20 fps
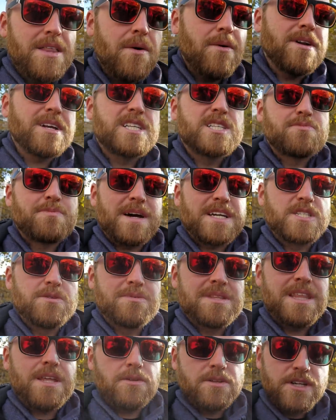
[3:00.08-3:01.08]
they won't expect you,
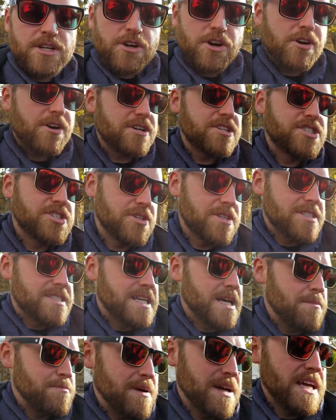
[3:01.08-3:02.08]
but they'll encourage you to
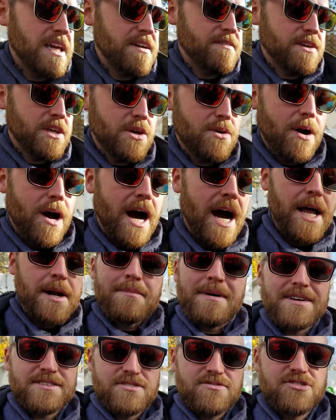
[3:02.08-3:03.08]
tip by giving you odd
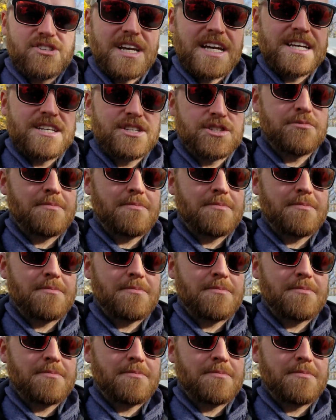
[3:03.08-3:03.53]
amounts of change